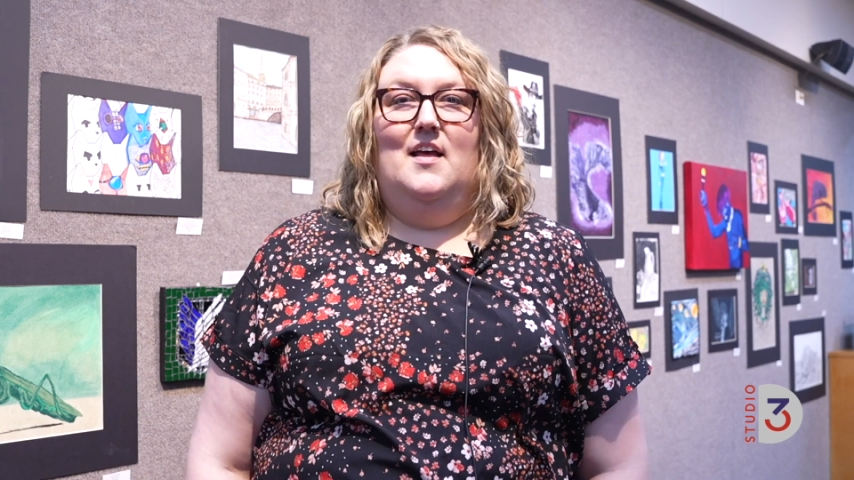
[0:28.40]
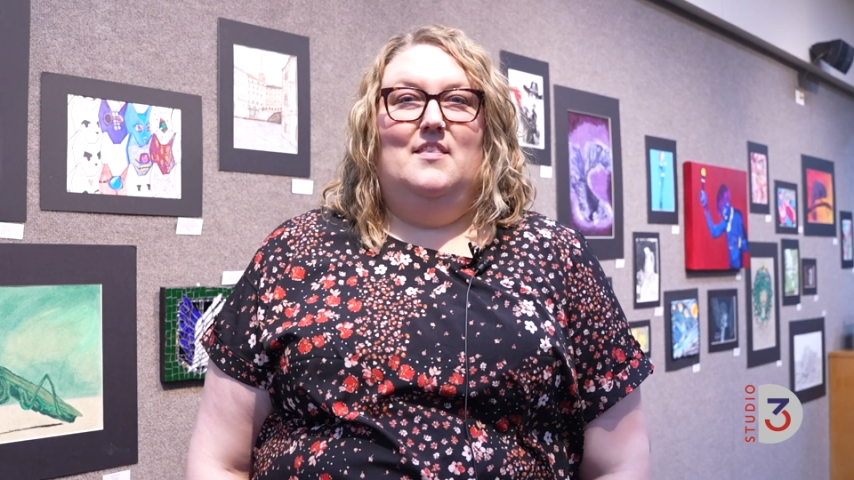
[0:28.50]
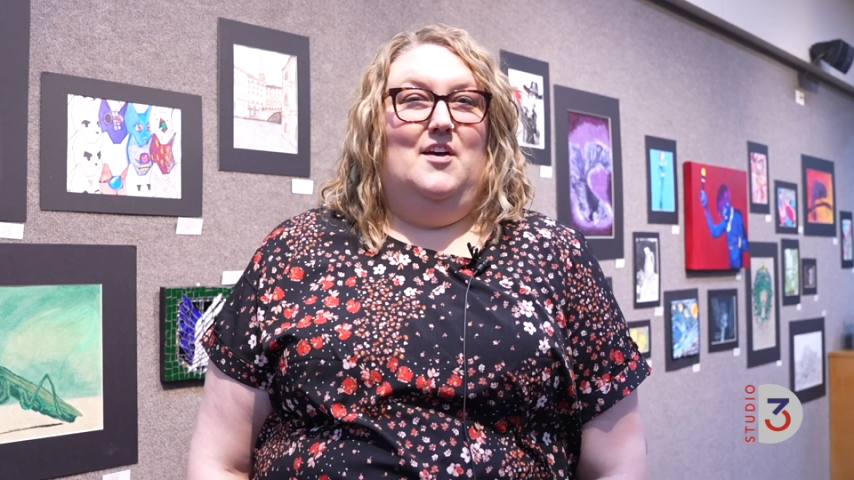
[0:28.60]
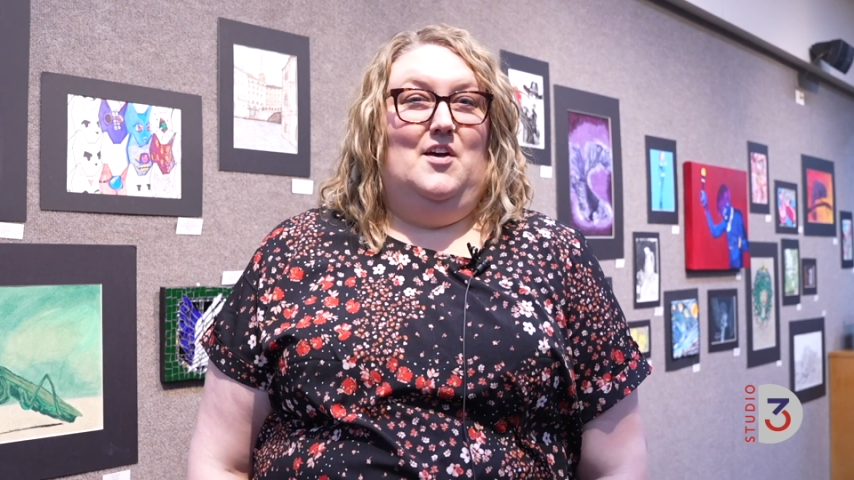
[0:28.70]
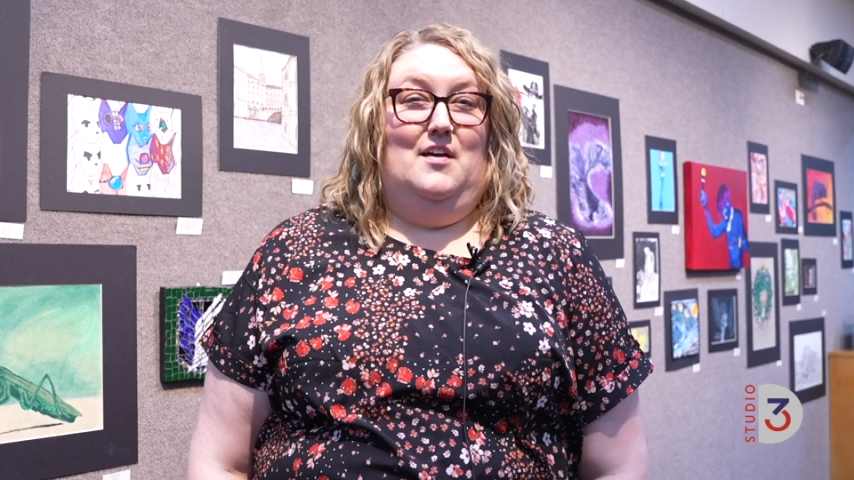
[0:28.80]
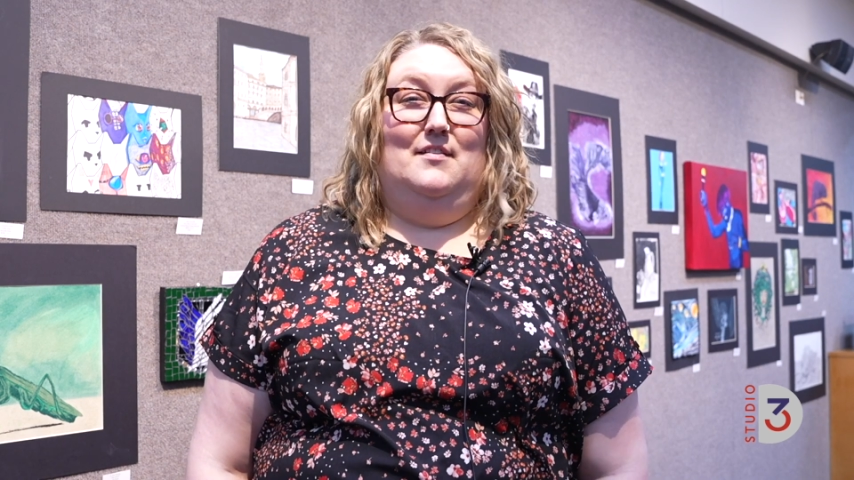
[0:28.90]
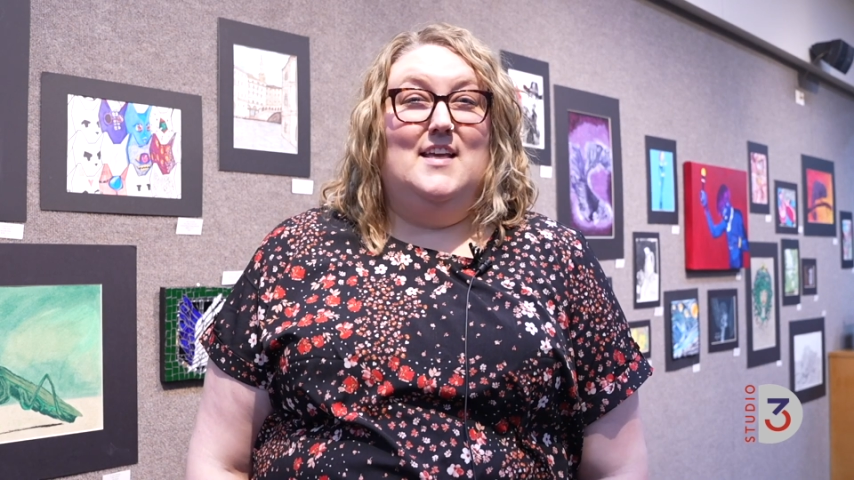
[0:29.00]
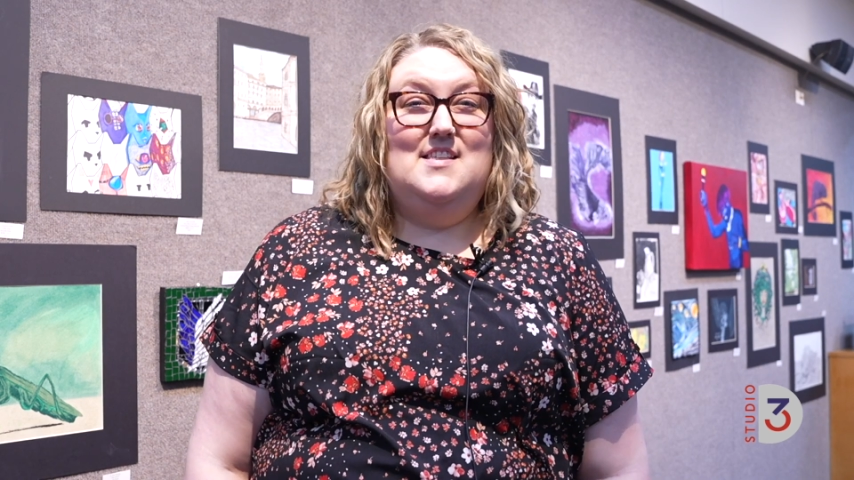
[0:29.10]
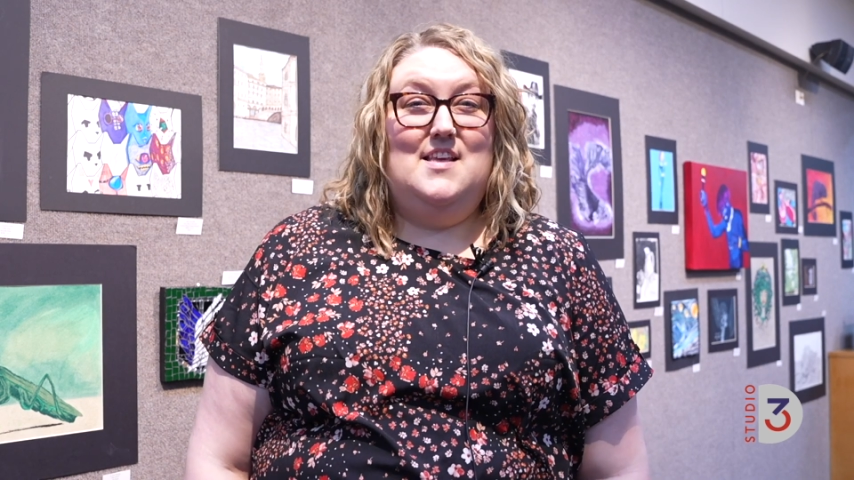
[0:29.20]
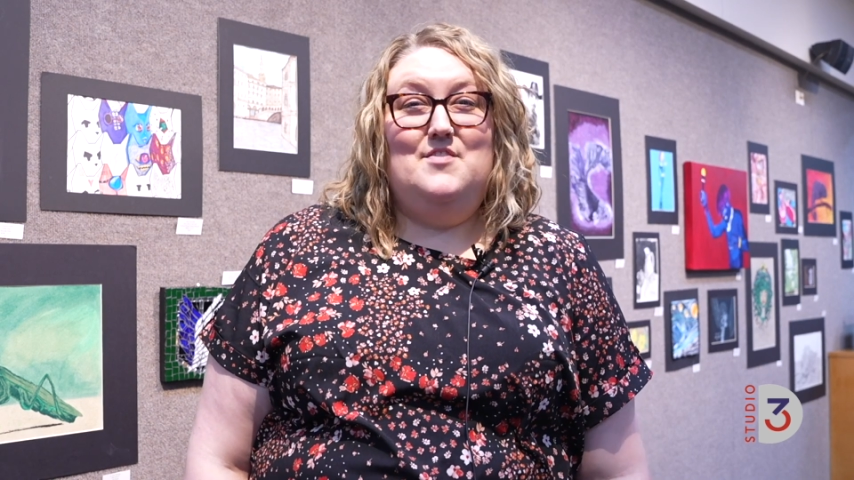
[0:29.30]
the
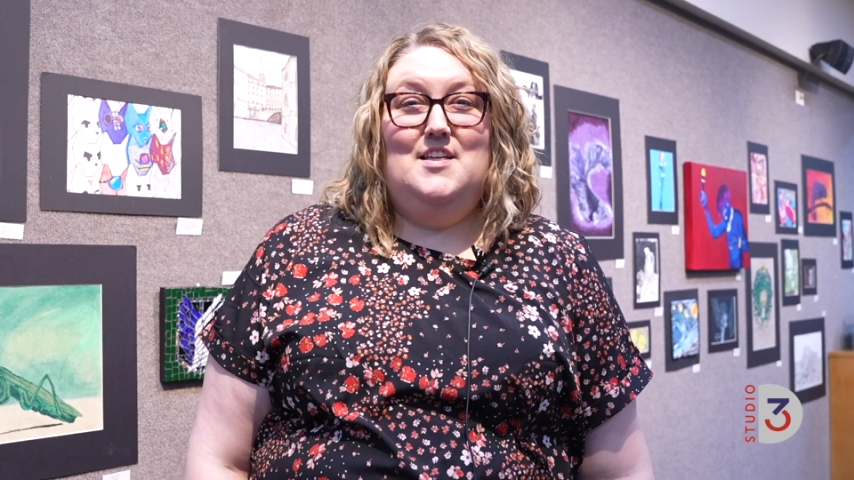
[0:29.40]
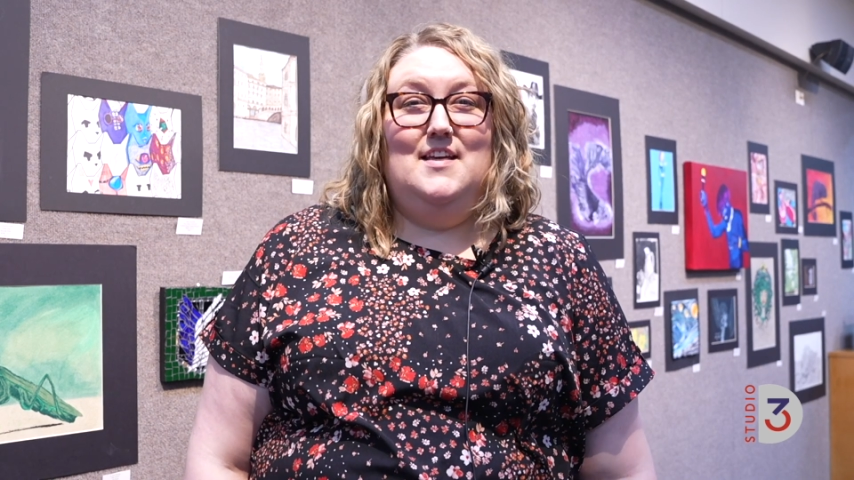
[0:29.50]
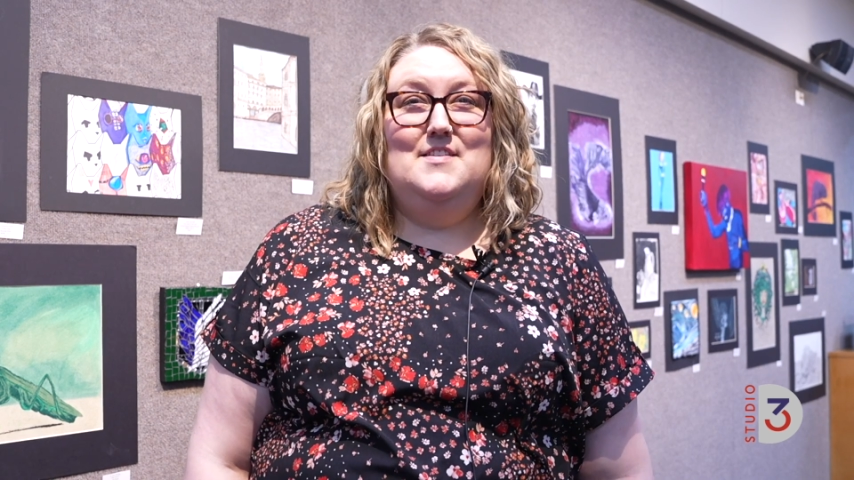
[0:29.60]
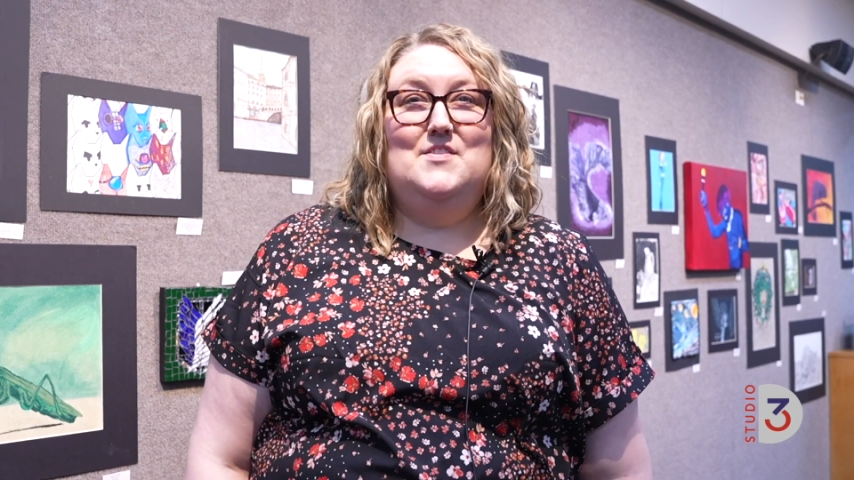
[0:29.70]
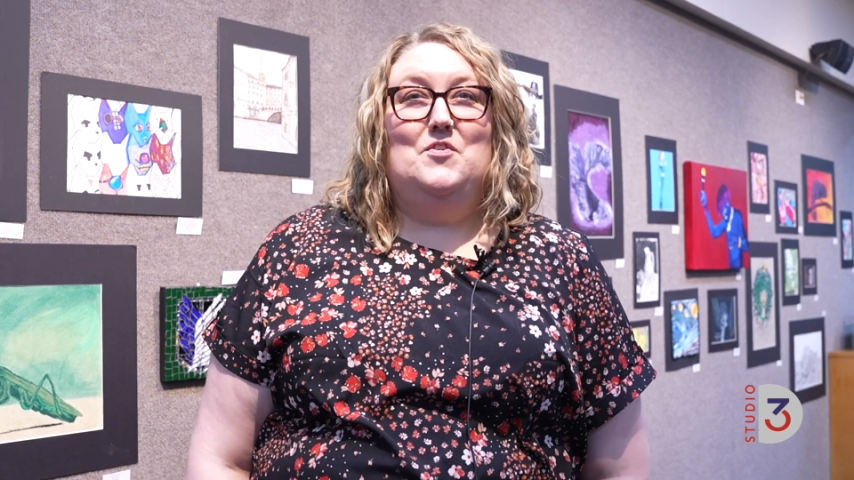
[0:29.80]
late 70s,